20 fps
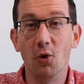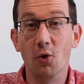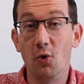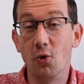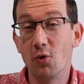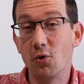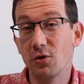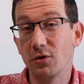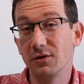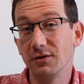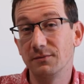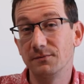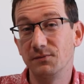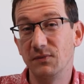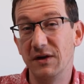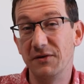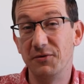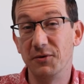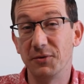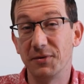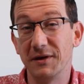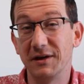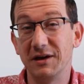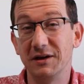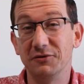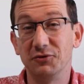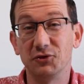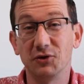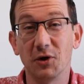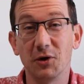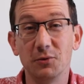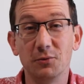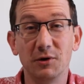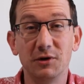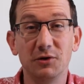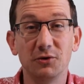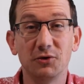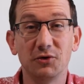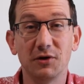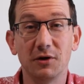or if you're thinking of starting one
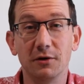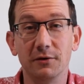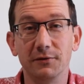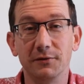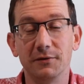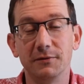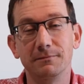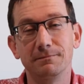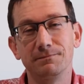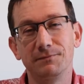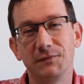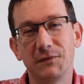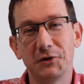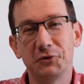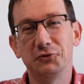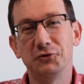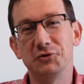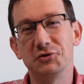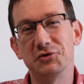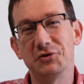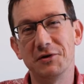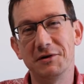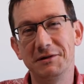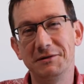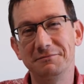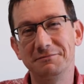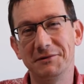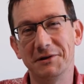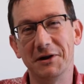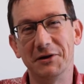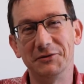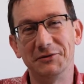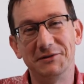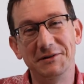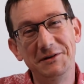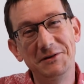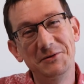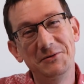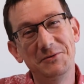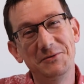yourself. Thanks for joining, and I'll
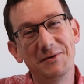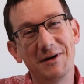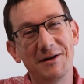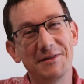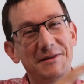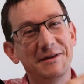see you on